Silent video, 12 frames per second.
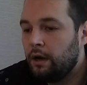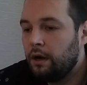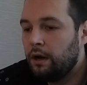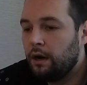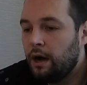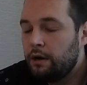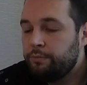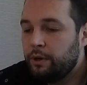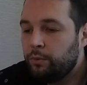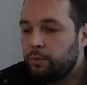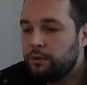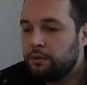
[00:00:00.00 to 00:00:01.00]

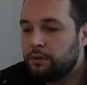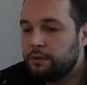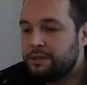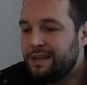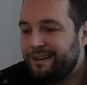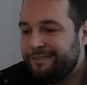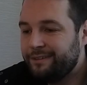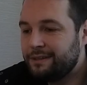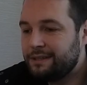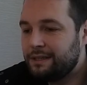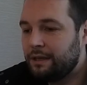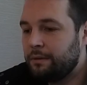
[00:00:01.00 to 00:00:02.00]
RPA will
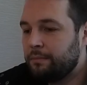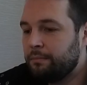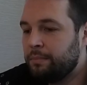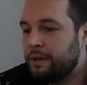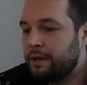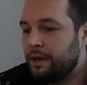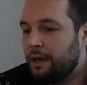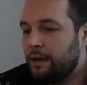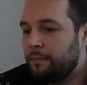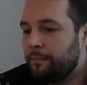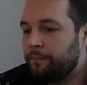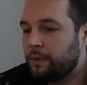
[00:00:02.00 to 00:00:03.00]
definitely
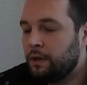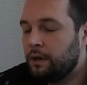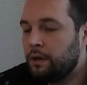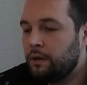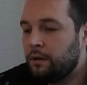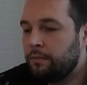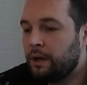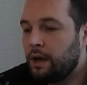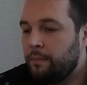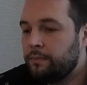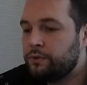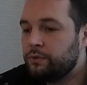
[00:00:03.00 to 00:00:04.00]

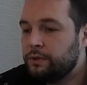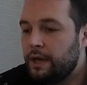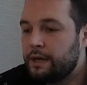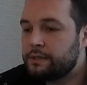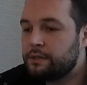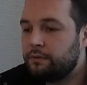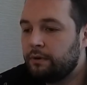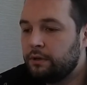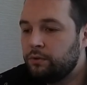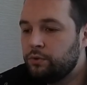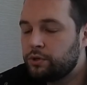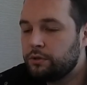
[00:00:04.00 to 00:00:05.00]
become to next
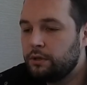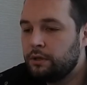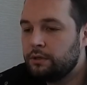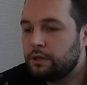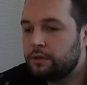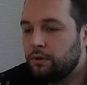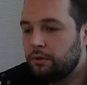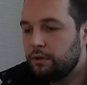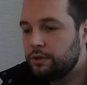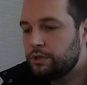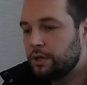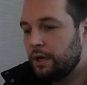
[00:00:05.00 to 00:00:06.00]
revolution in
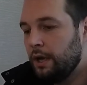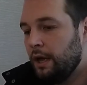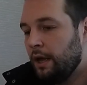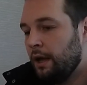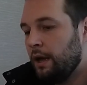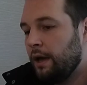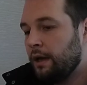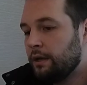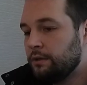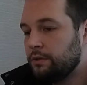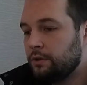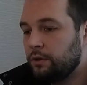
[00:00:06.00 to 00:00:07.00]
technology,
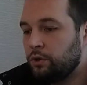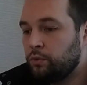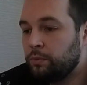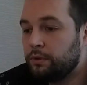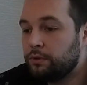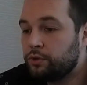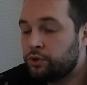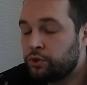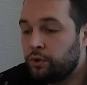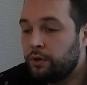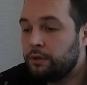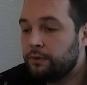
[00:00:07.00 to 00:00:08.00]
and you will
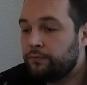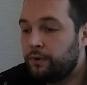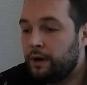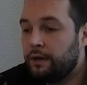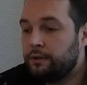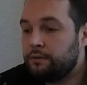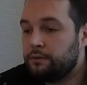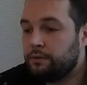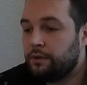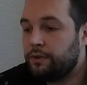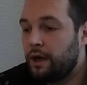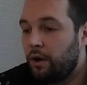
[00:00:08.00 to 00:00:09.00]
surely find
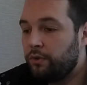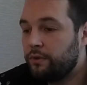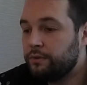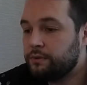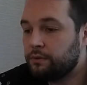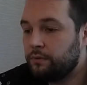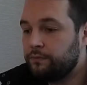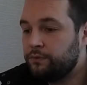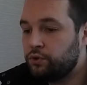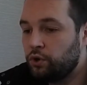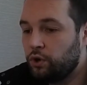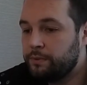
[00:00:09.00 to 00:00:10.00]
thousands of
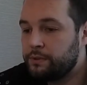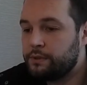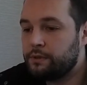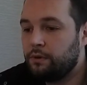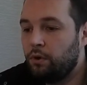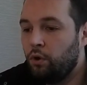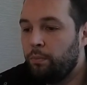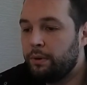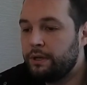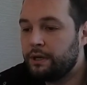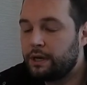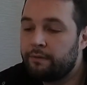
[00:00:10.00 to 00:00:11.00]
jobs
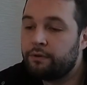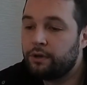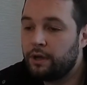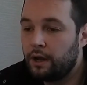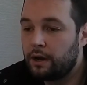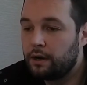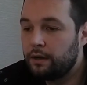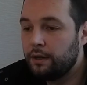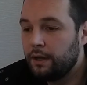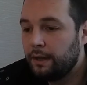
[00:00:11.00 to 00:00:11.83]
opening every year.